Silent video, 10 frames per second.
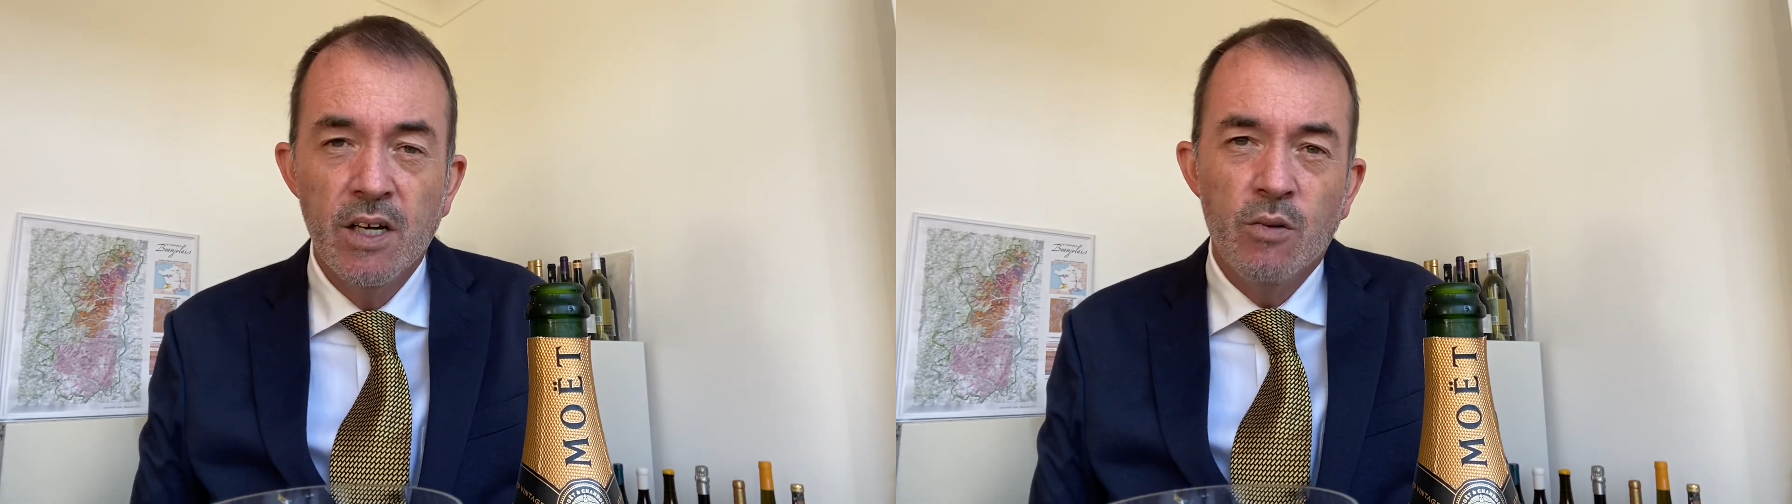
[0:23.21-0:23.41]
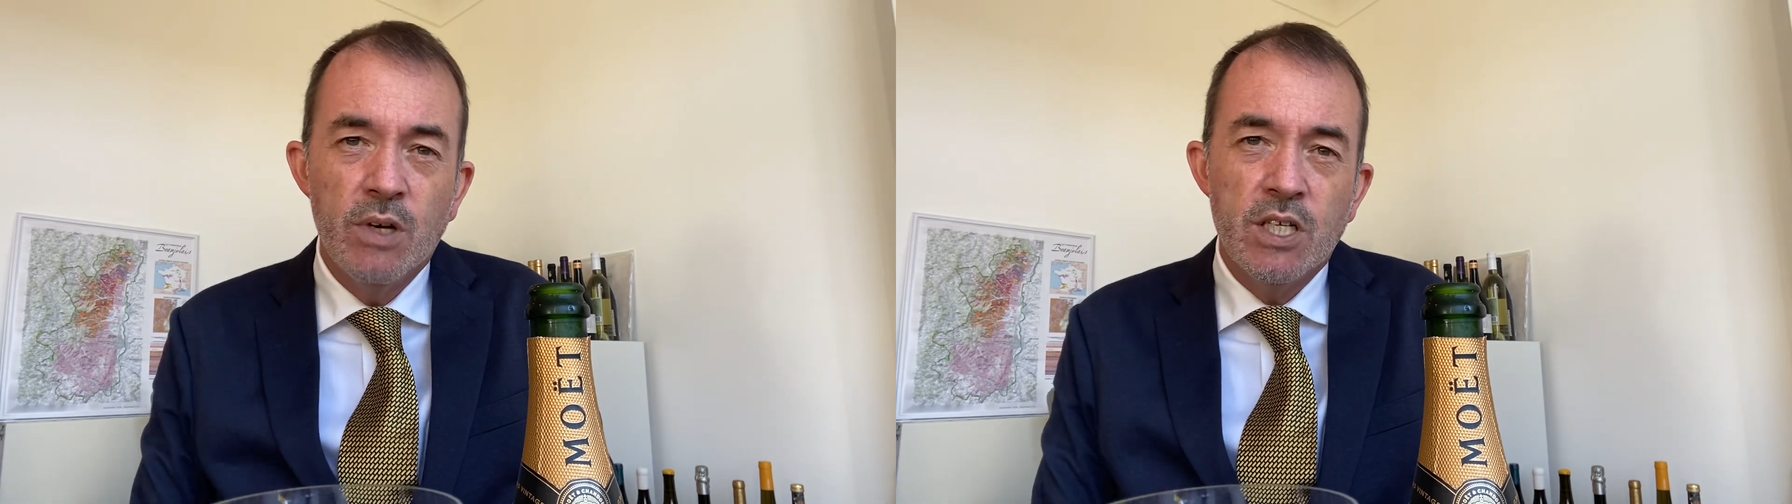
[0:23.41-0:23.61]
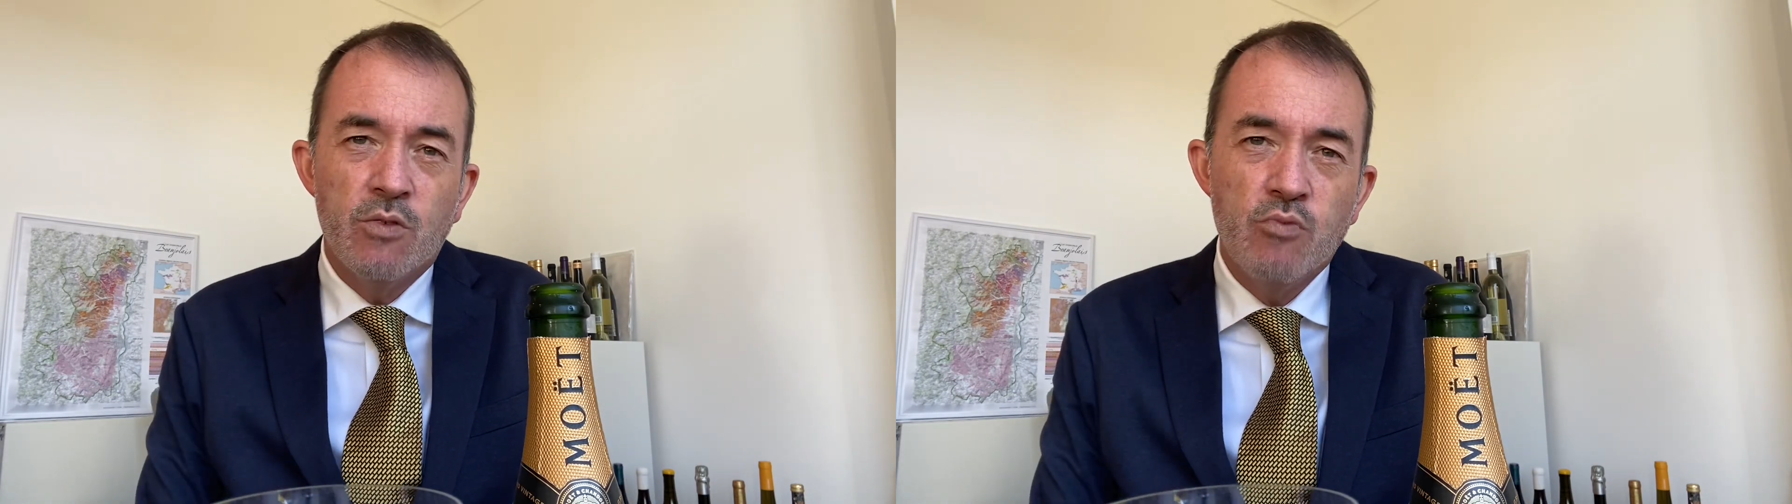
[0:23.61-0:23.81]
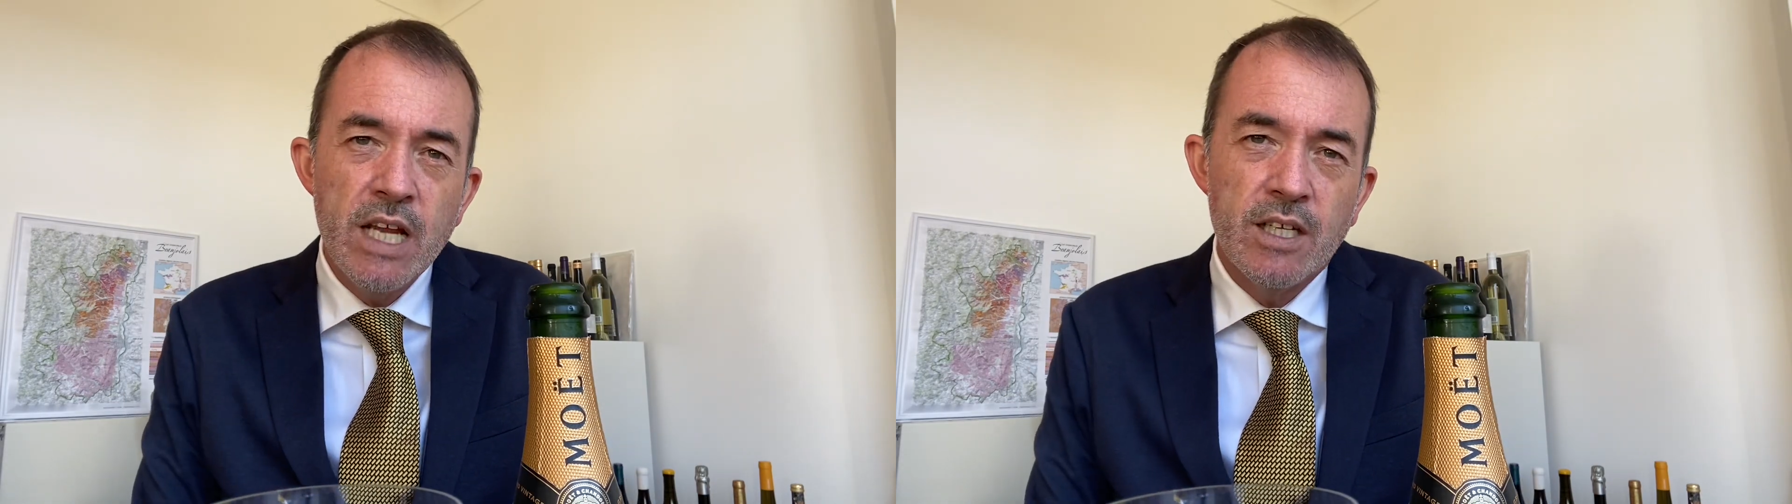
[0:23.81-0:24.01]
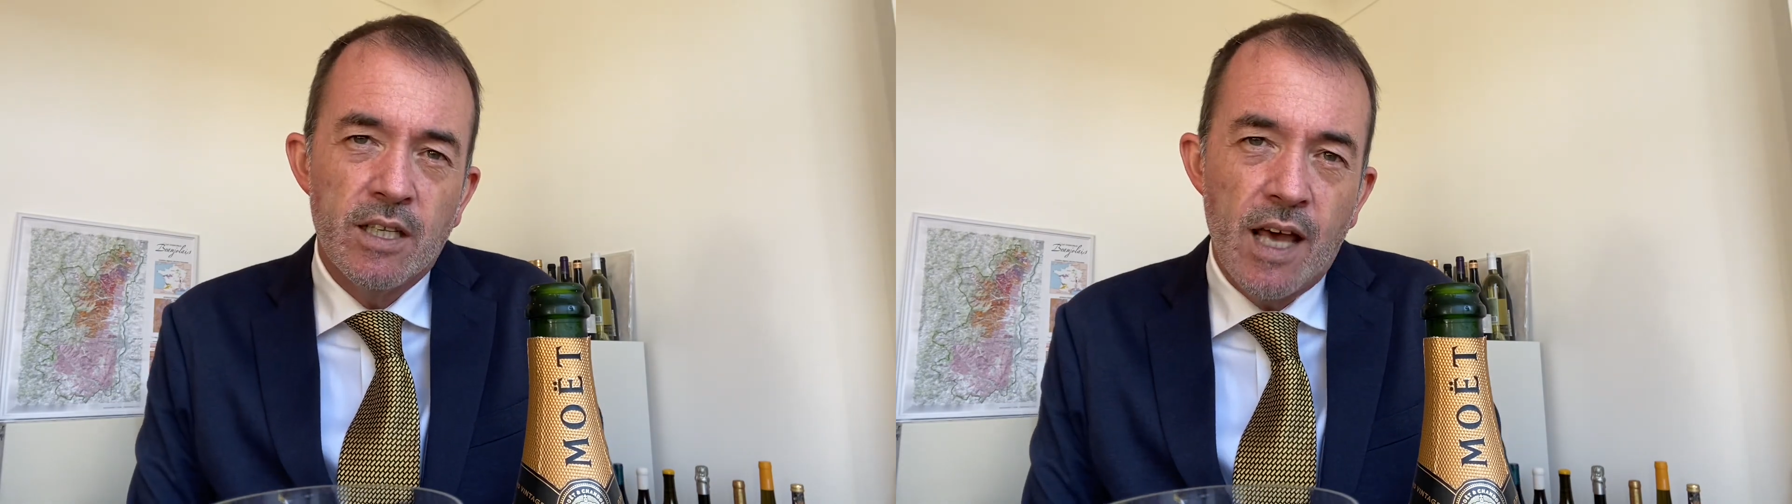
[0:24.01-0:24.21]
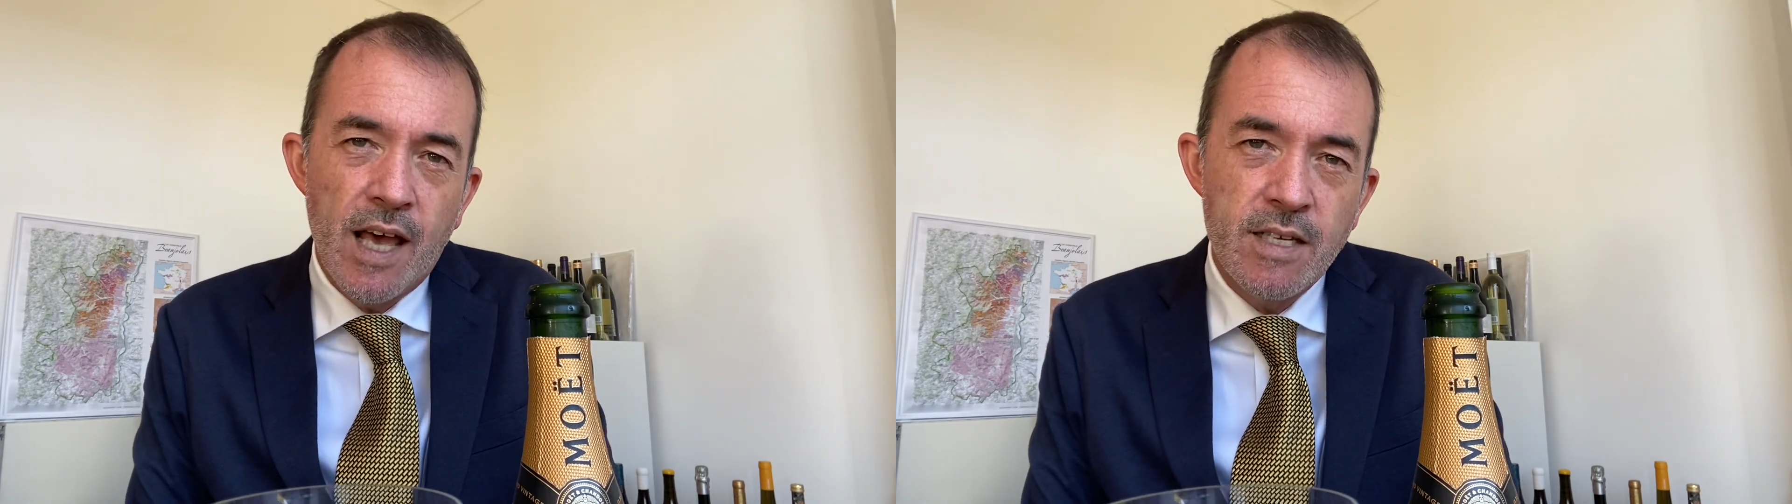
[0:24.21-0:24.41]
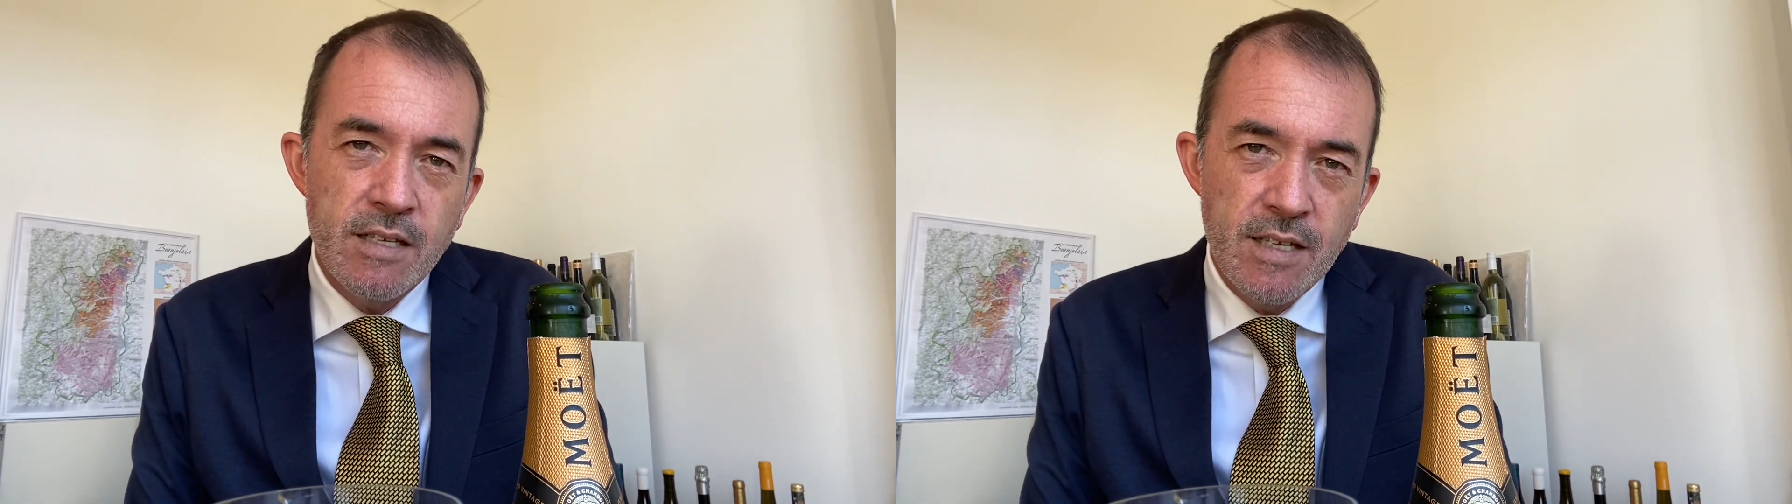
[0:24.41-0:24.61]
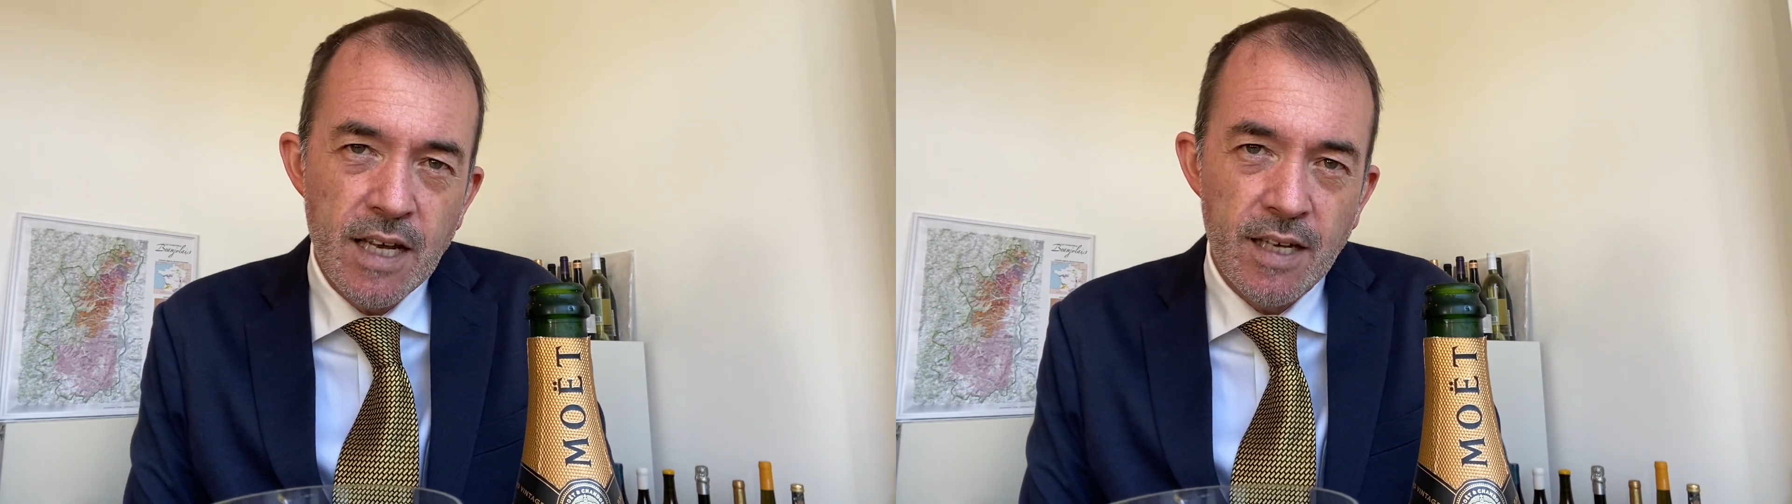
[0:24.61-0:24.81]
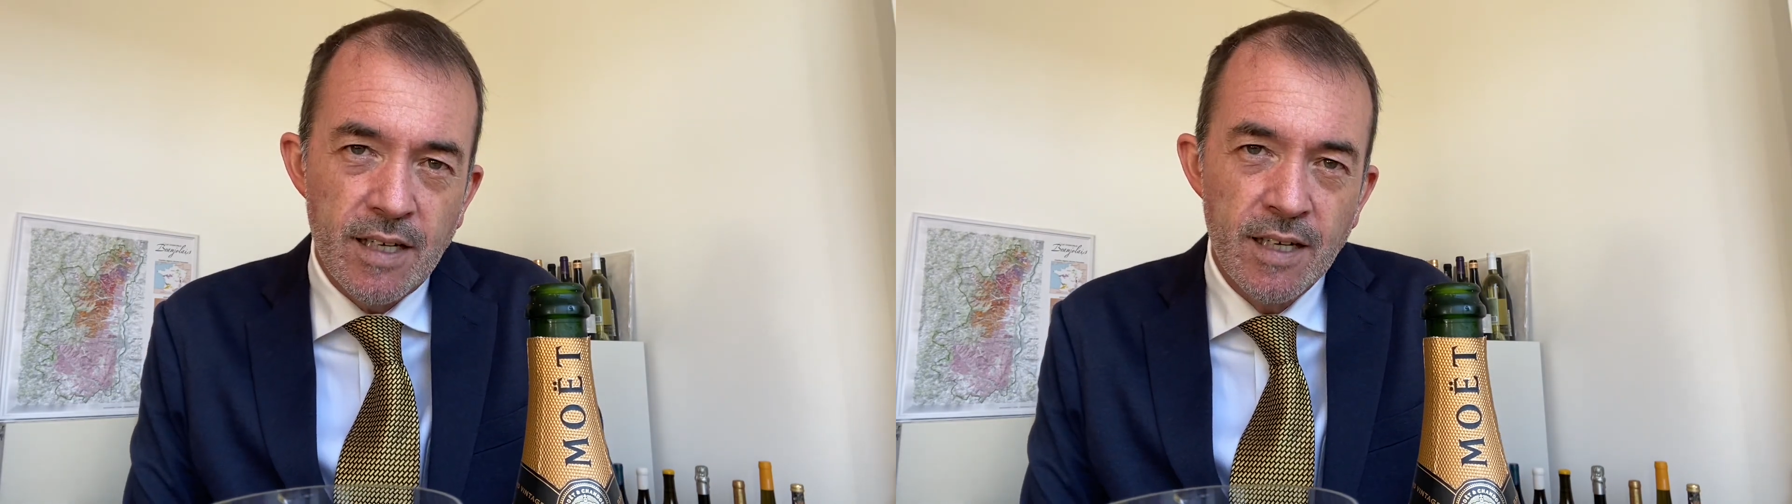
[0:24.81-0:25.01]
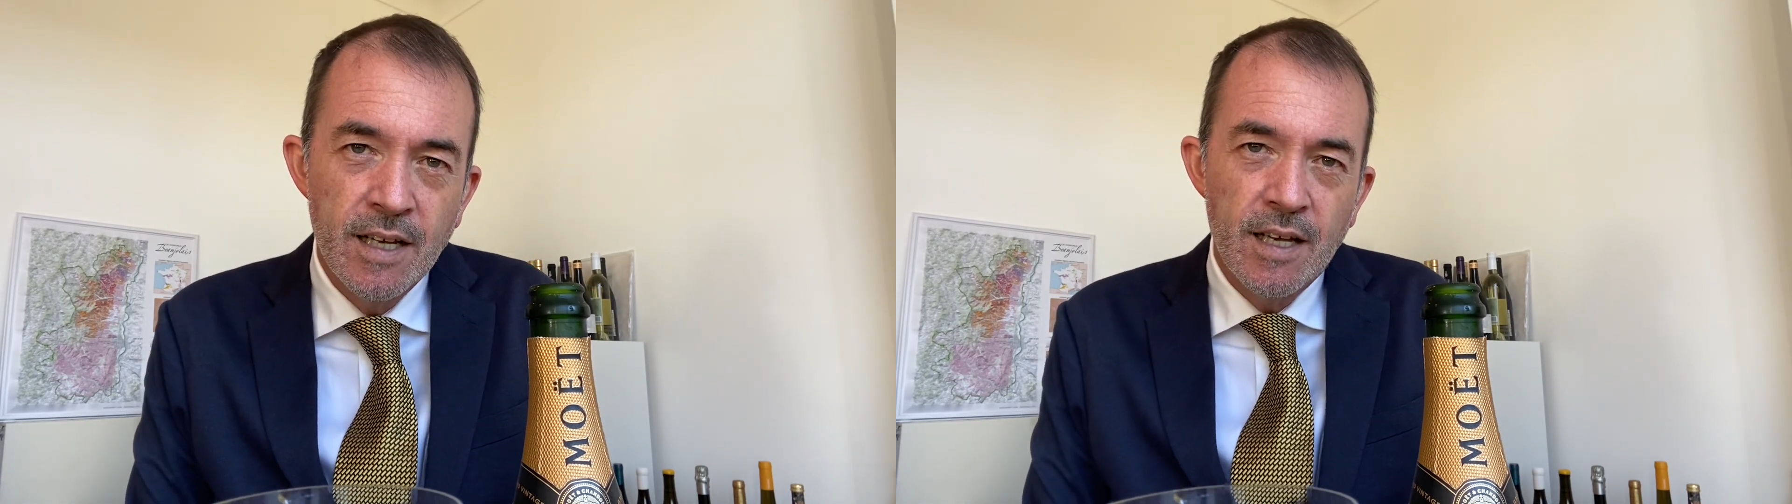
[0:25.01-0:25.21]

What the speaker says: which is a region that has seen